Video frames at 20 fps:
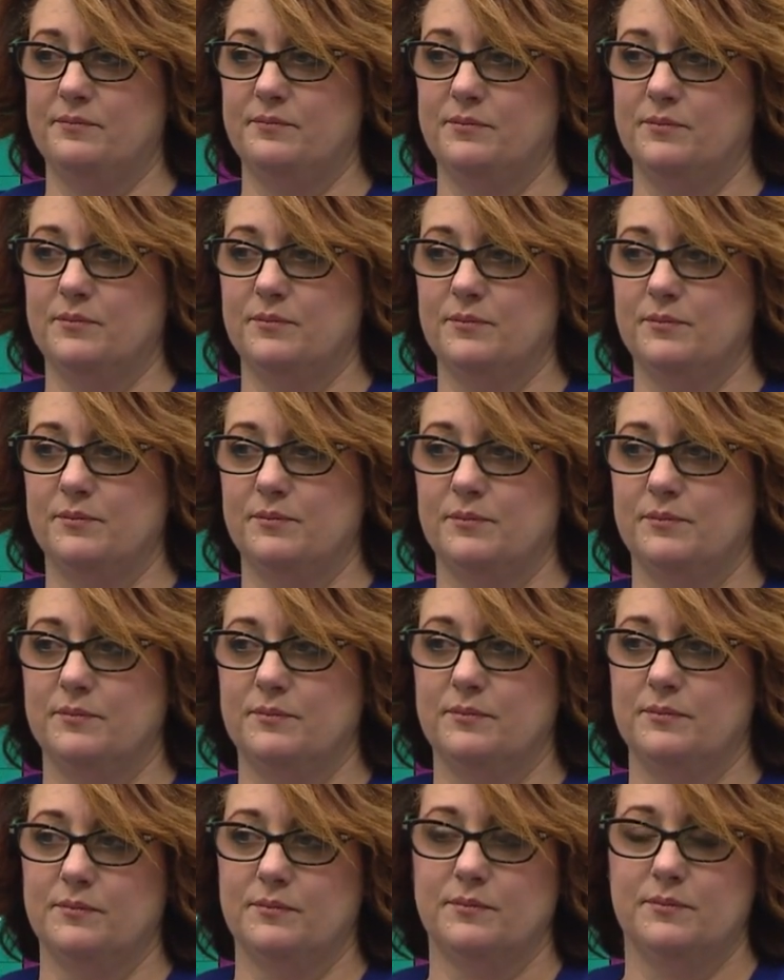
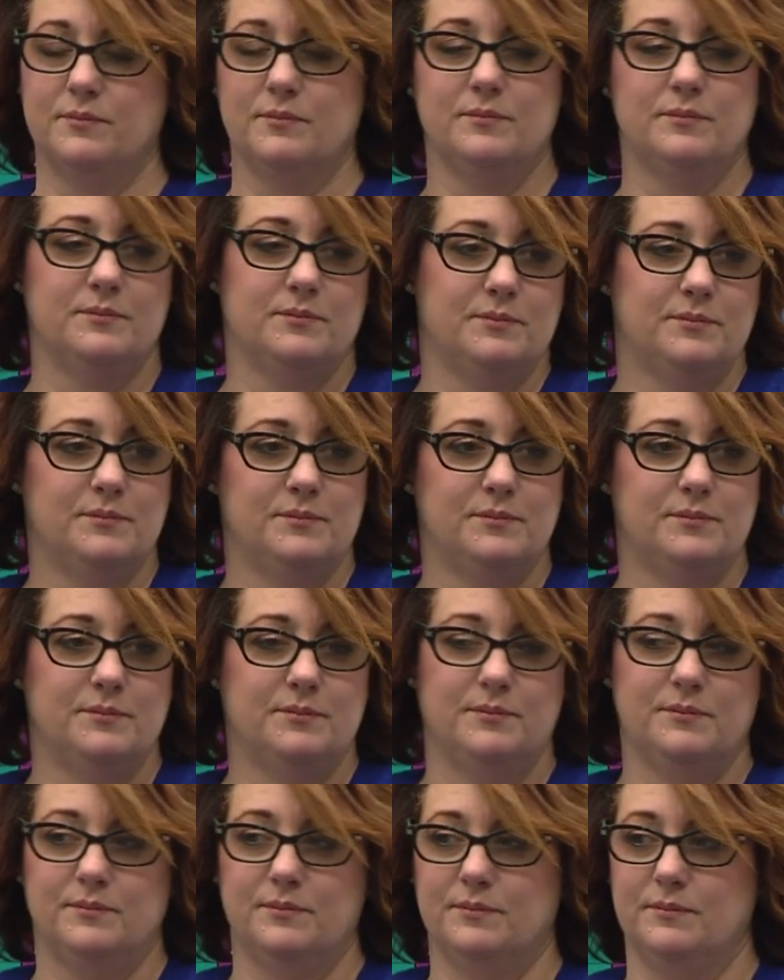
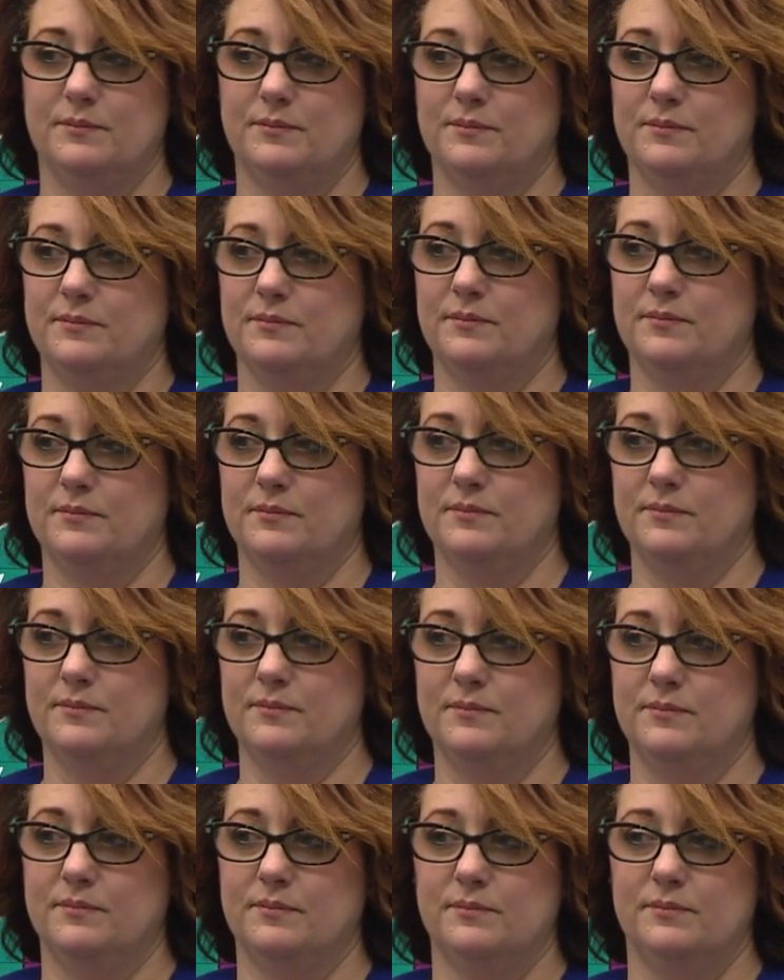
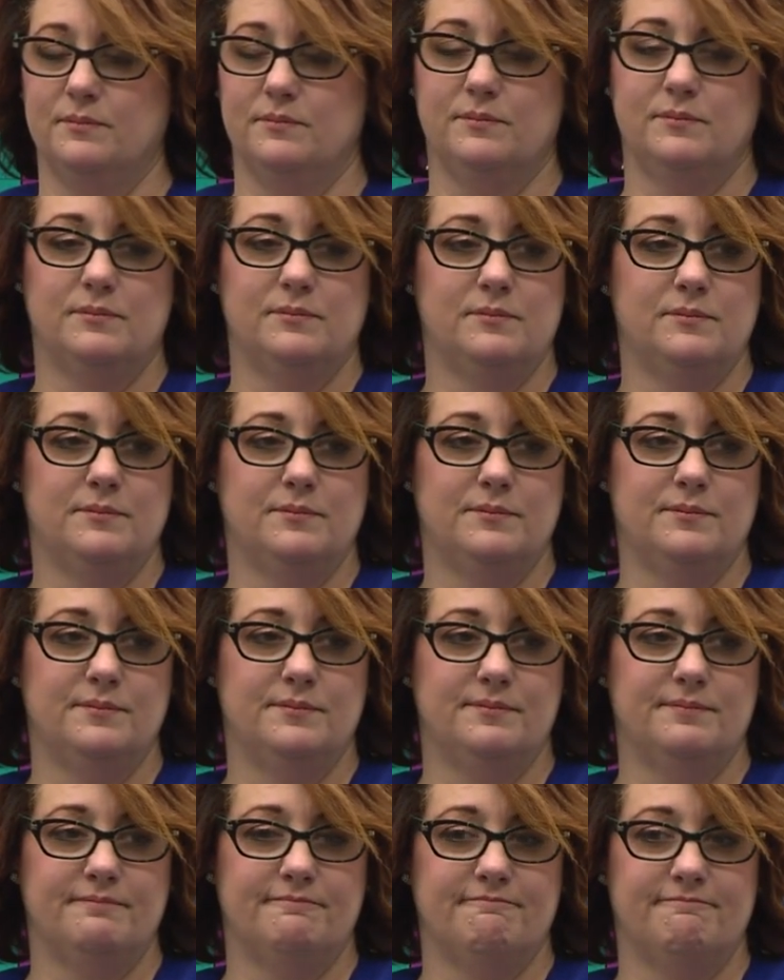
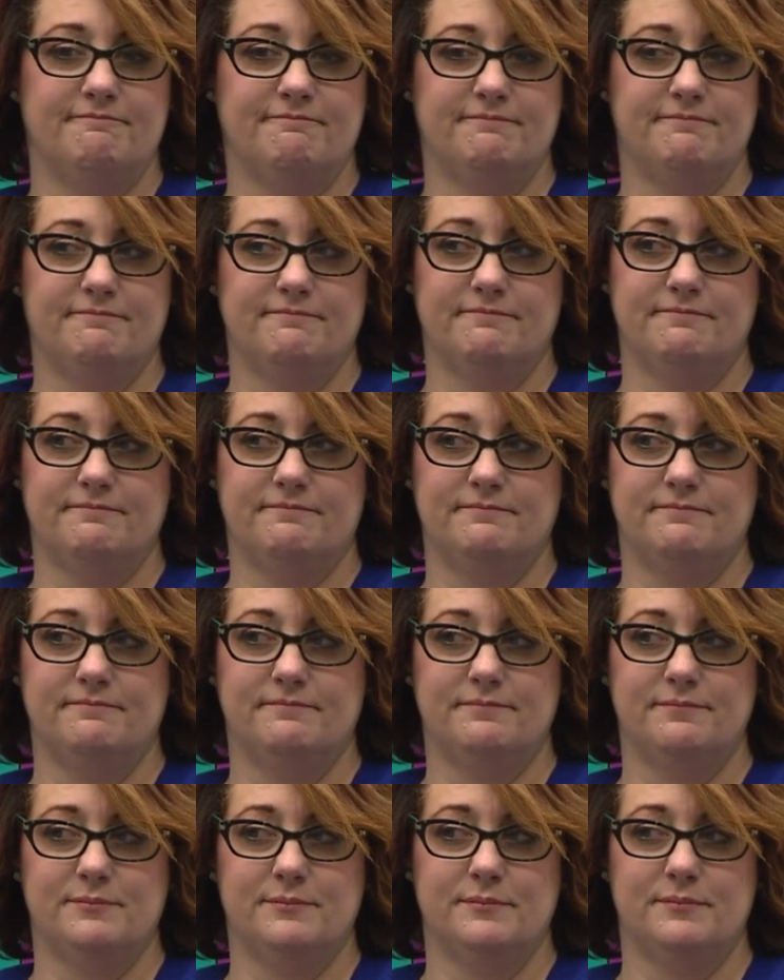
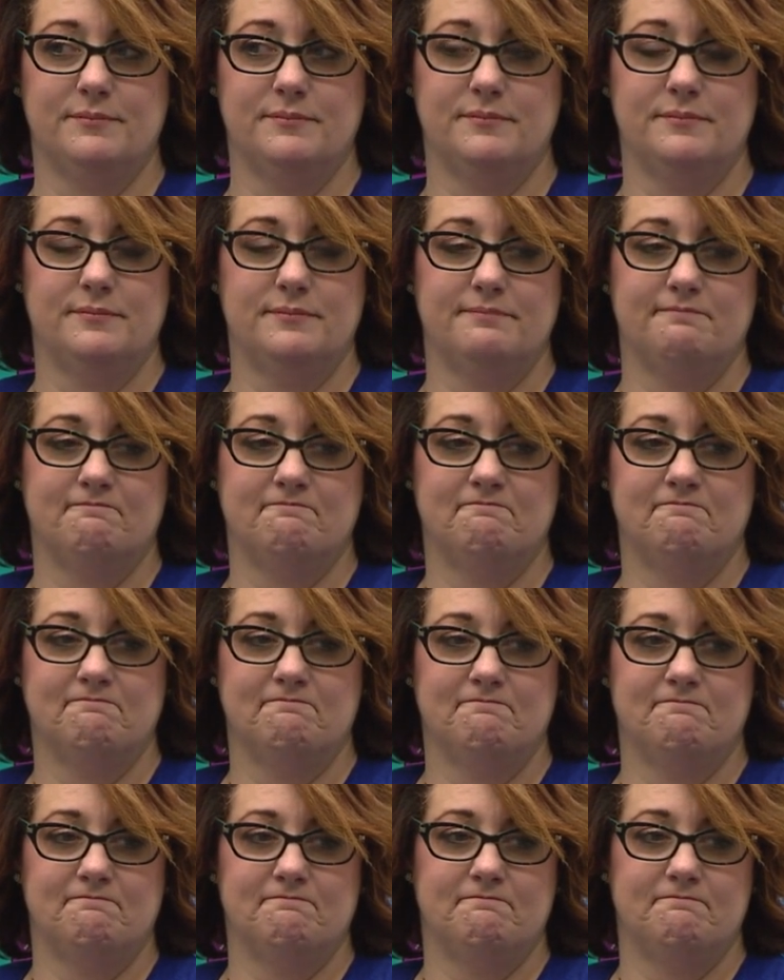
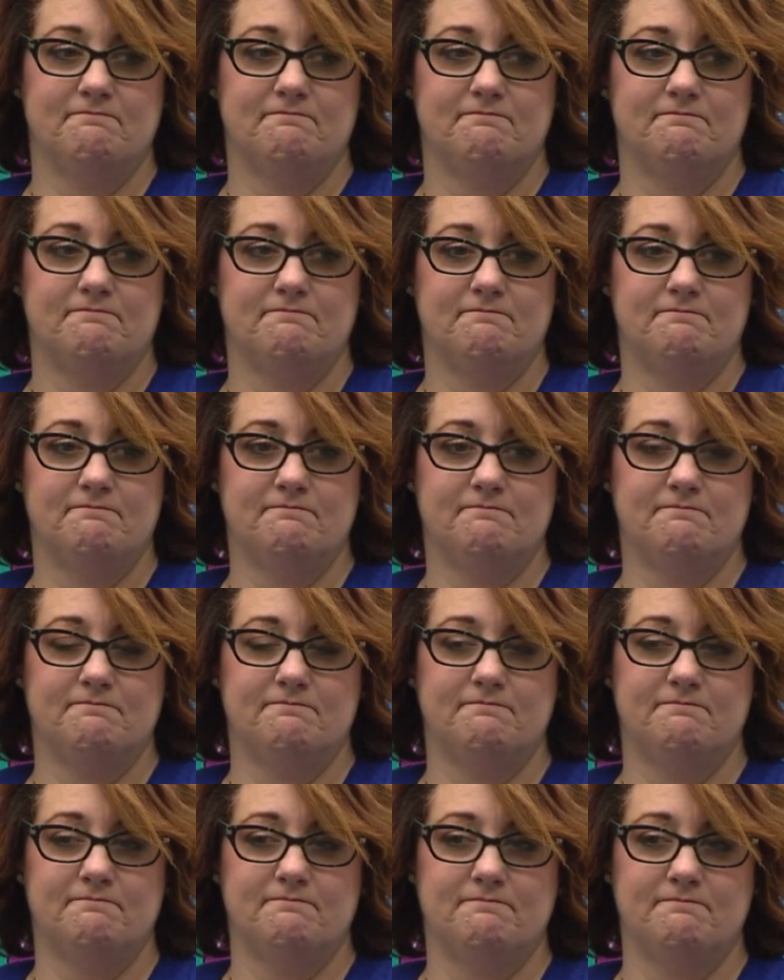
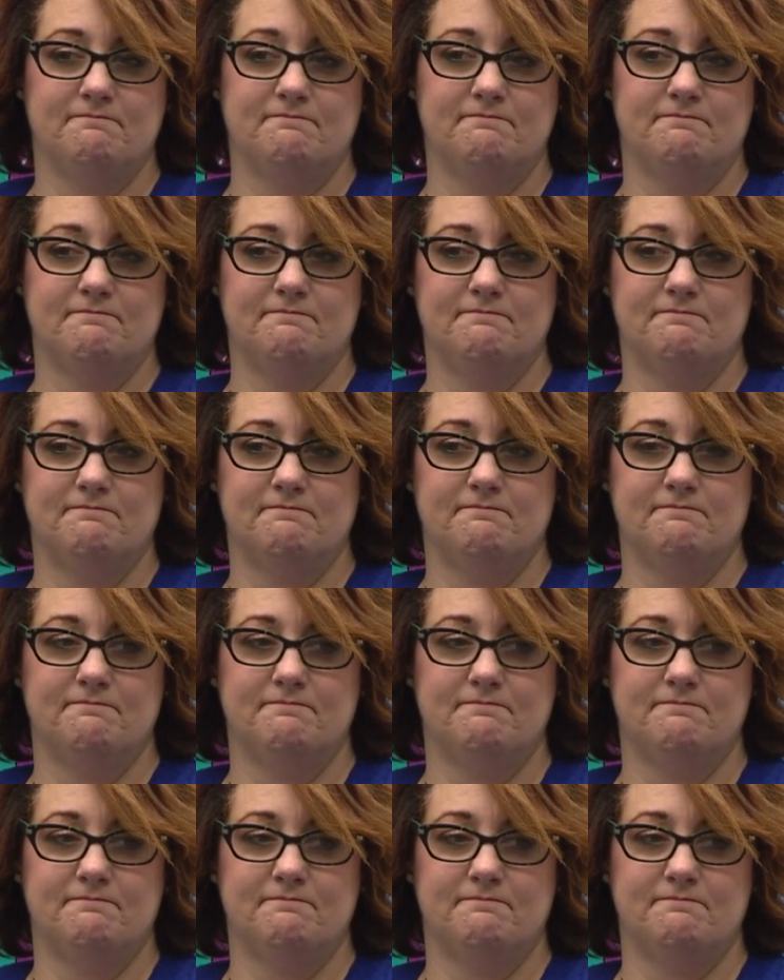(no one is talking)